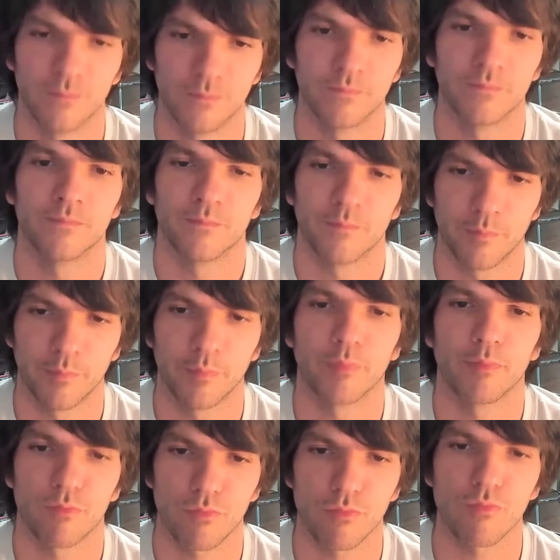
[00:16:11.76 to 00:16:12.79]
you know
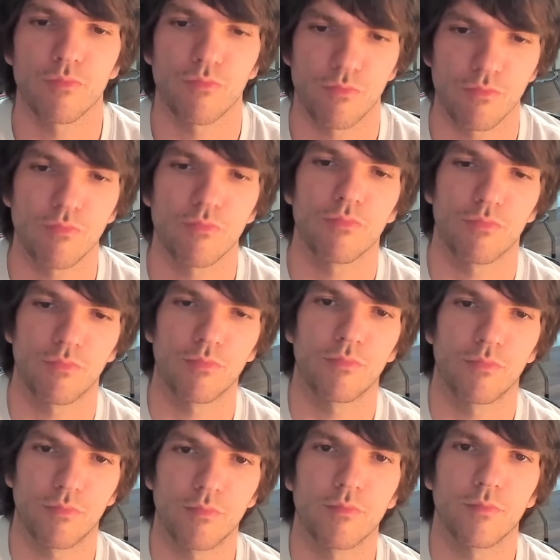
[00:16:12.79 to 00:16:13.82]
when you transcend the
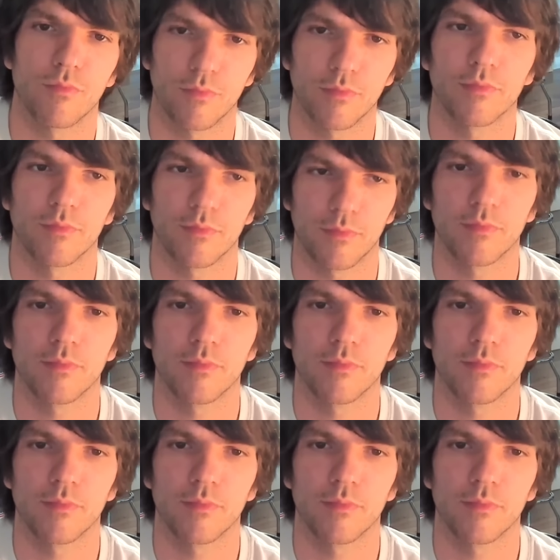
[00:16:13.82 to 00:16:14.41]
sport, when you